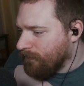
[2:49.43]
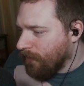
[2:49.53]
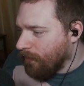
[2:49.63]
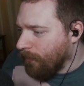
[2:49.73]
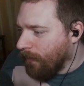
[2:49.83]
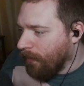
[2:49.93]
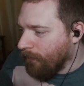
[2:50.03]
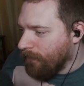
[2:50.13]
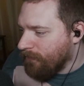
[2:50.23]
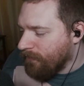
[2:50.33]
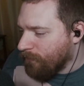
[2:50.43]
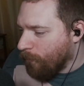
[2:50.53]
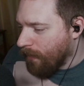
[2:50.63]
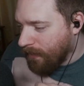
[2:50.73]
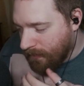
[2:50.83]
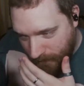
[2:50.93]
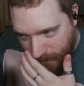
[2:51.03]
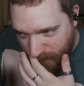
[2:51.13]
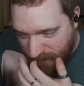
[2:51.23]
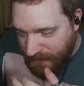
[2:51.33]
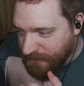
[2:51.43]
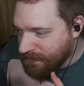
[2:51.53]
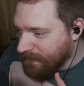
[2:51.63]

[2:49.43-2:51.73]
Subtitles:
So this is us walking into the convention